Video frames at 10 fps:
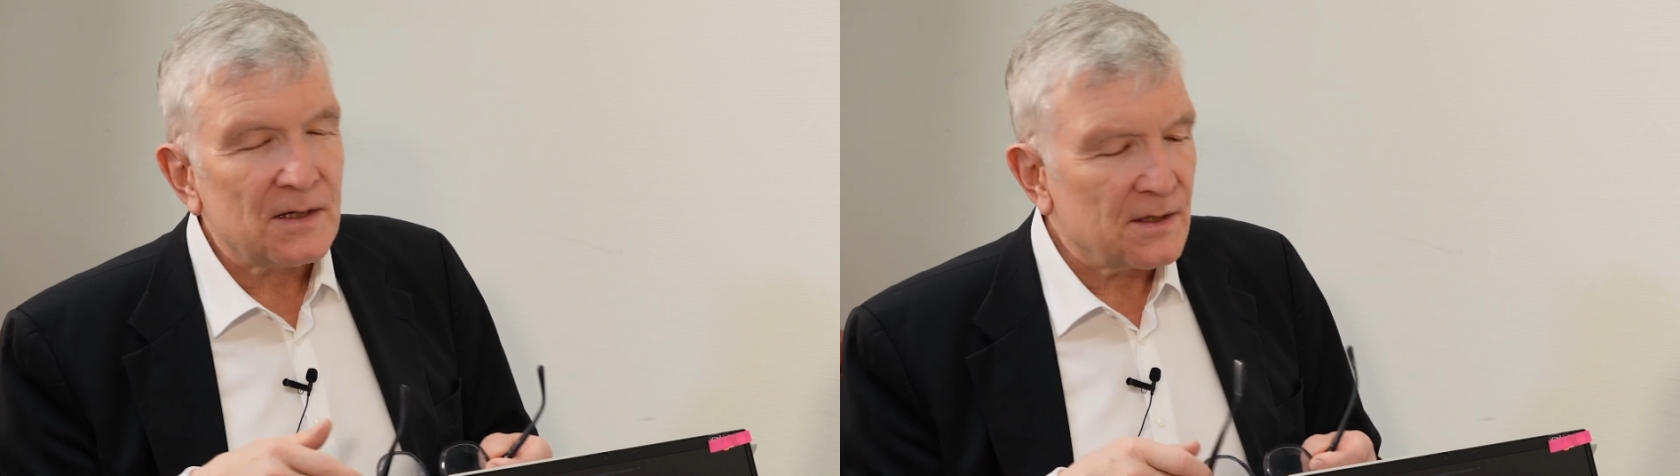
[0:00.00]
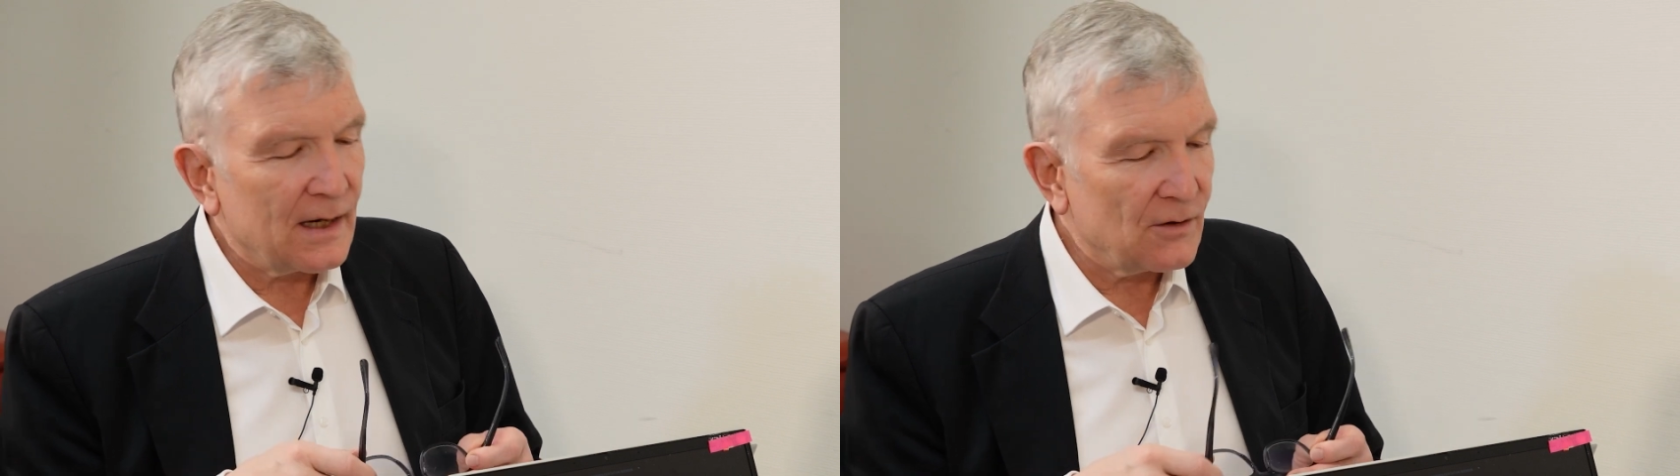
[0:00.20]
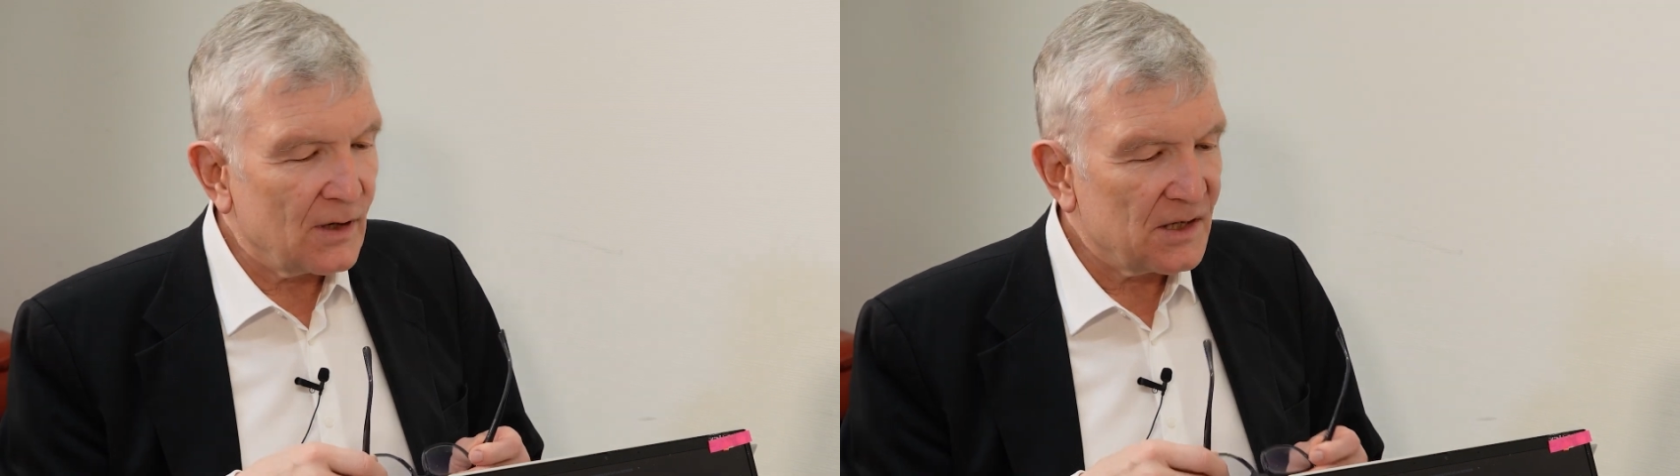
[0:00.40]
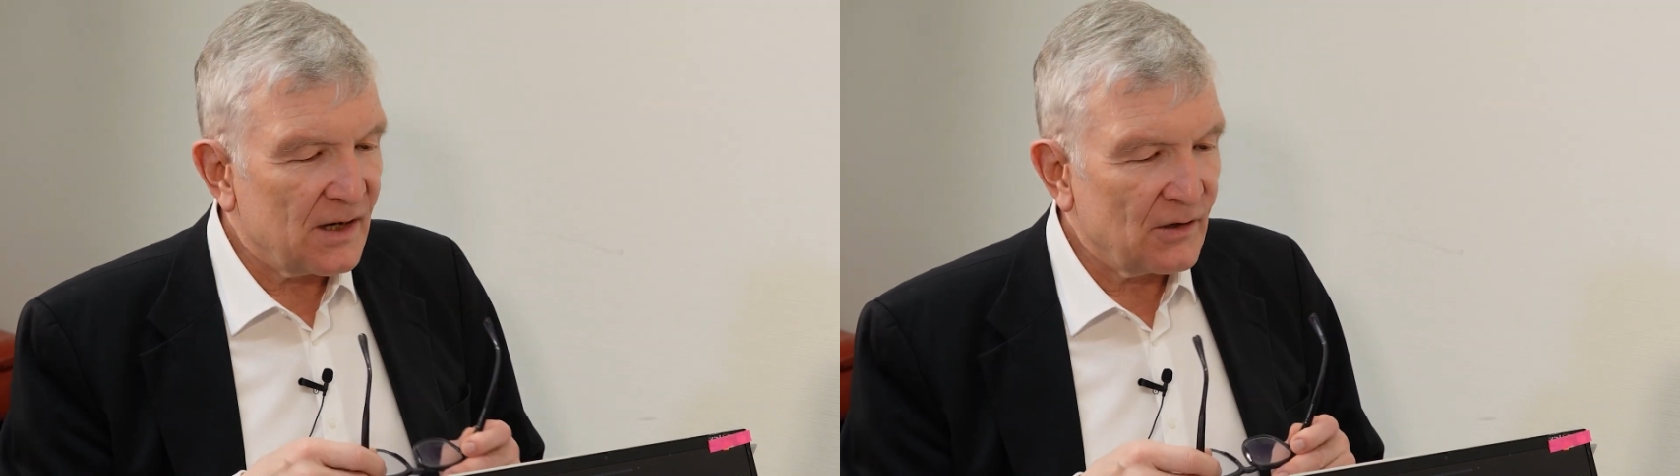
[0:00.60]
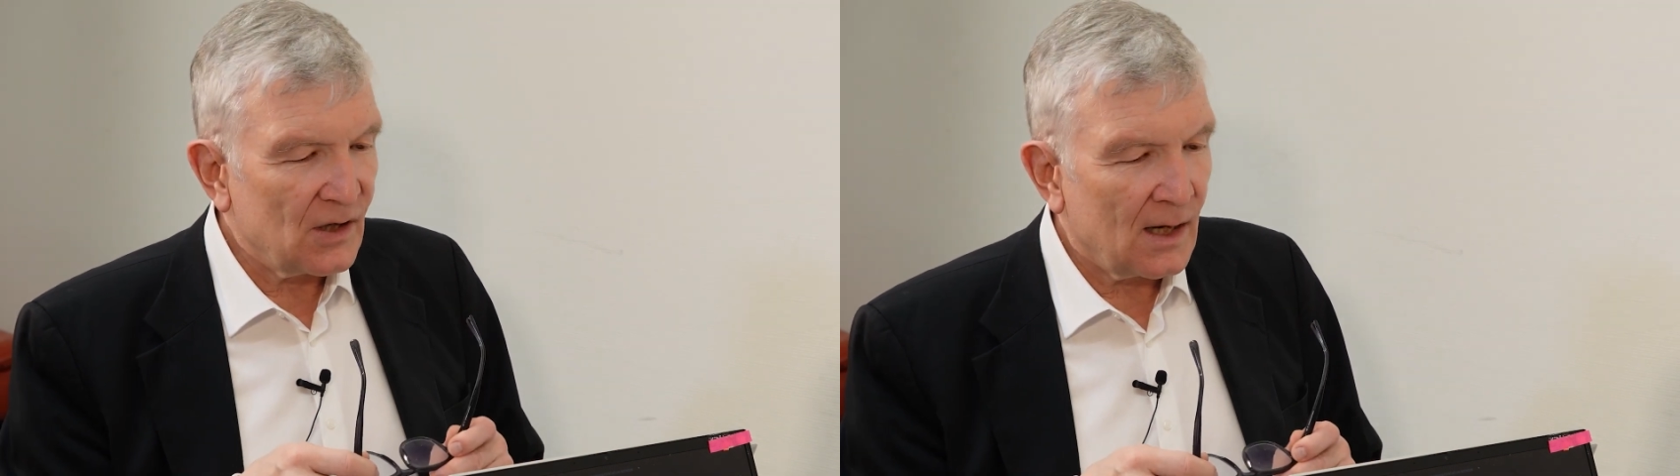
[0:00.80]
etc.,
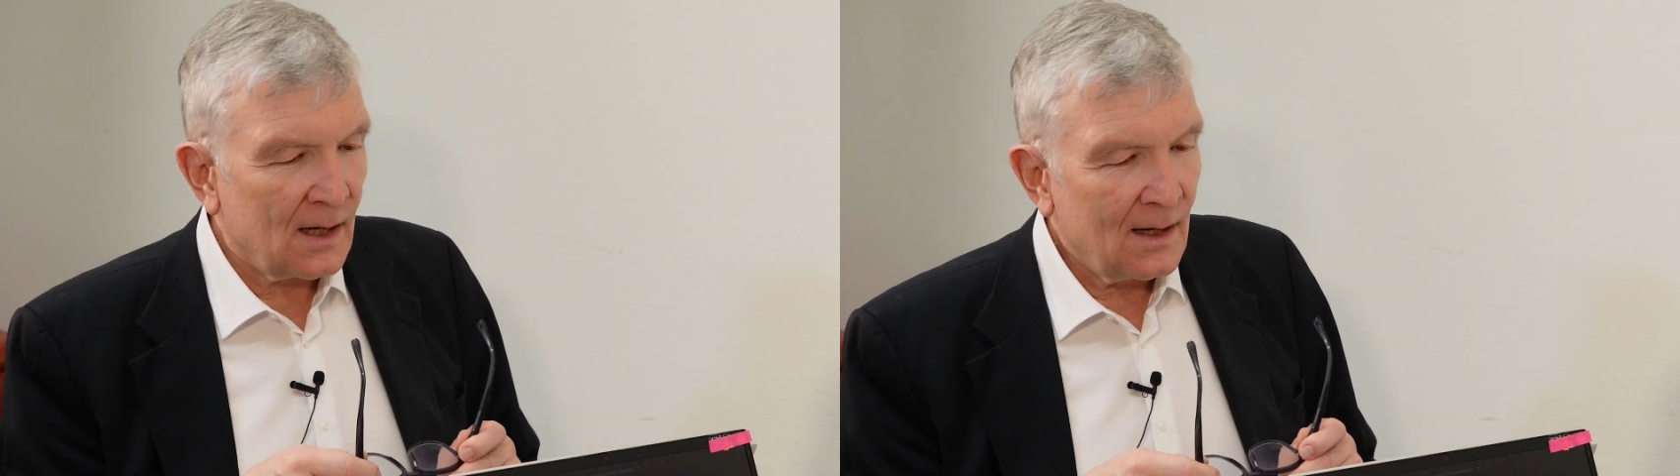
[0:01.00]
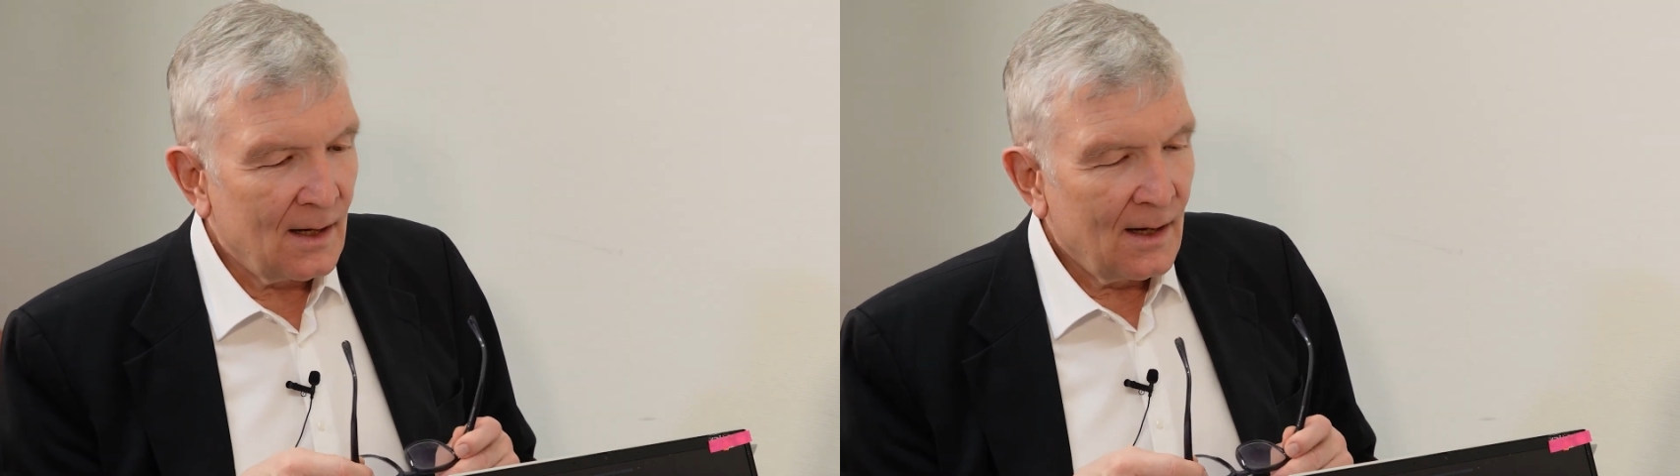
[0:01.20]
etc.